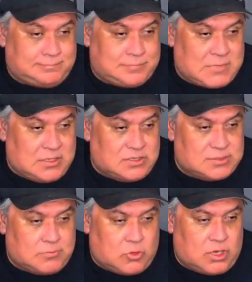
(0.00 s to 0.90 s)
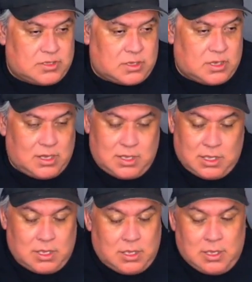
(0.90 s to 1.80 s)
and there's some more other
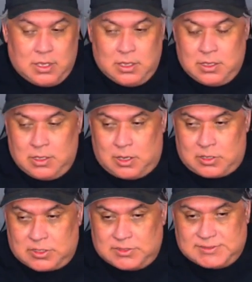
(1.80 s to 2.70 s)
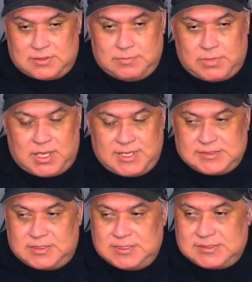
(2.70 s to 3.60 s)
articles on buys
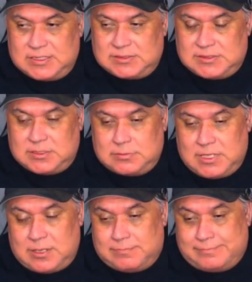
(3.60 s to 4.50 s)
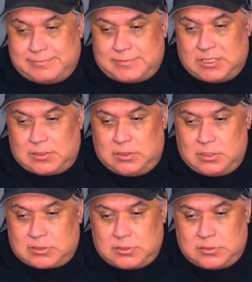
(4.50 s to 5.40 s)
on this thing, so yeah, take a look.